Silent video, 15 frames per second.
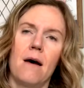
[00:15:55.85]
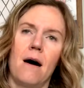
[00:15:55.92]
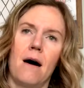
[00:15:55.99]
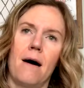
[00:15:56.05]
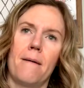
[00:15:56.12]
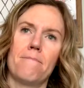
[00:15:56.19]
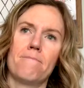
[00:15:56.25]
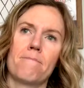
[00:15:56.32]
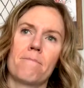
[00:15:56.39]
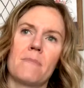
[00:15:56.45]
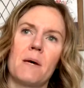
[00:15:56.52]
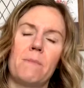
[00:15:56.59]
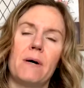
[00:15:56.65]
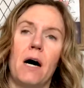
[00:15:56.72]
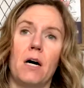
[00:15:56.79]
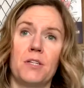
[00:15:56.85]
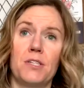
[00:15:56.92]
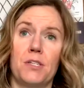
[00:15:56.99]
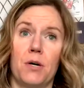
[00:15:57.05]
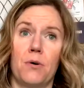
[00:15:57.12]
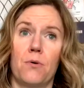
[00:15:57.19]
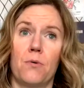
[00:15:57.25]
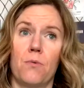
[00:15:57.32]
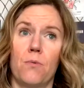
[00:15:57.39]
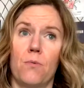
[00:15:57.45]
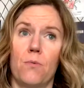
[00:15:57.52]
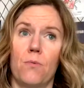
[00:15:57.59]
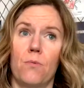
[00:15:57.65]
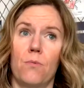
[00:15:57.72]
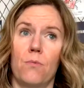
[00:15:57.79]
But also
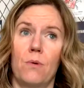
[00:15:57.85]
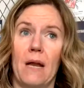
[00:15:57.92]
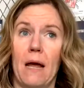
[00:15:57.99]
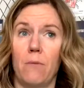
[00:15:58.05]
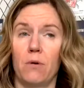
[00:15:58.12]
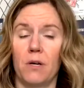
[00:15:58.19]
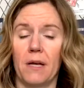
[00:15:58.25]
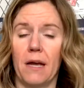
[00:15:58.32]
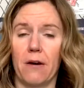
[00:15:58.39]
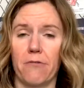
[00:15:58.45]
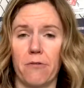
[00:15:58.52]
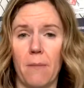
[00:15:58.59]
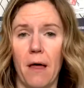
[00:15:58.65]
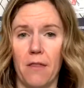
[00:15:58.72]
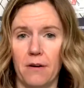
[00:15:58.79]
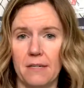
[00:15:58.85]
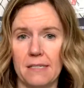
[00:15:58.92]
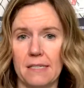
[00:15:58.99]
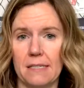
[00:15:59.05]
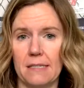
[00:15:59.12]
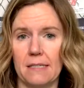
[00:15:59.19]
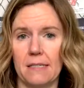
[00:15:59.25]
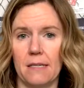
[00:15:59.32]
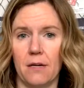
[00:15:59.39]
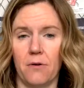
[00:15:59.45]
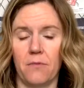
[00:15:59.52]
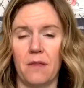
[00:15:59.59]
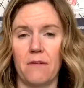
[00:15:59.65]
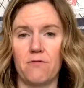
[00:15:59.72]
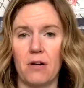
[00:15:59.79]
what I will hear from others is,
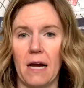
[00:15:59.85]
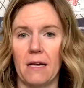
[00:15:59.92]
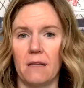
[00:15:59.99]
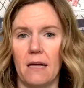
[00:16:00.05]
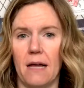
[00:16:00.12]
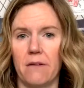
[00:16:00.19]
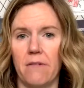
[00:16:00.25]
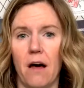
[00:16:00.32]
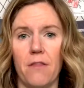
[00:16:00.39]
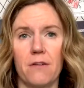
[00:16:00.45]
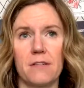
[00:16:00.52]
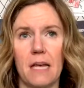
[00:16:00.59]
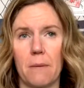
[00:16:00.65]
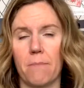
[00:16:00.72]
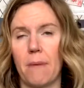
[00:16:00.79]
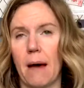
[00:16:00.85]
they've tried a lot of others like